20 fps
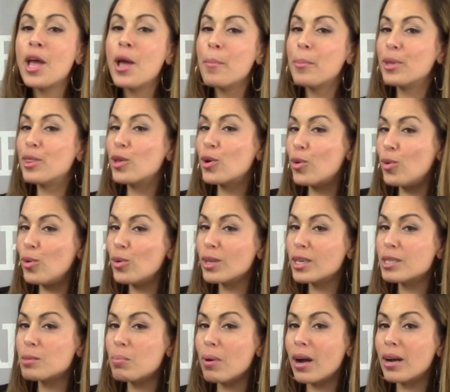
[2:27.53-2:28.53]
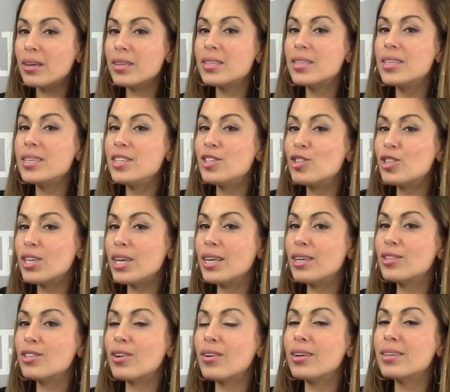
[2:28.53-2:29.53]
But the coolest part is these
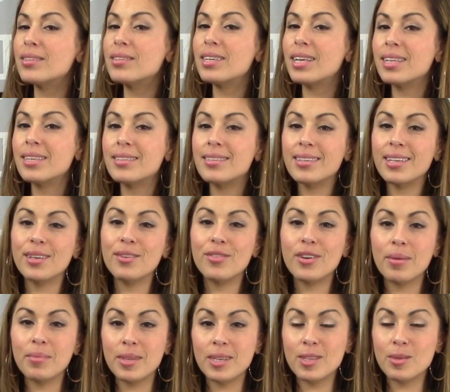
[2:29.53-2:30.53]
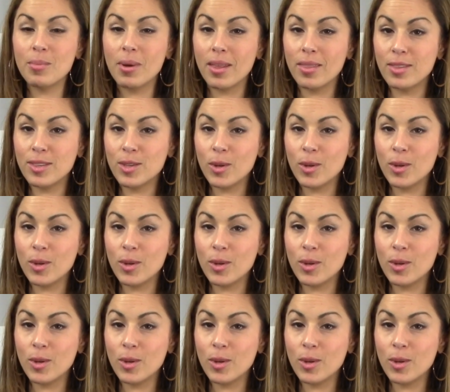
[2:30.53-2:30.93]
chairs are on sale at Silly Farm this month.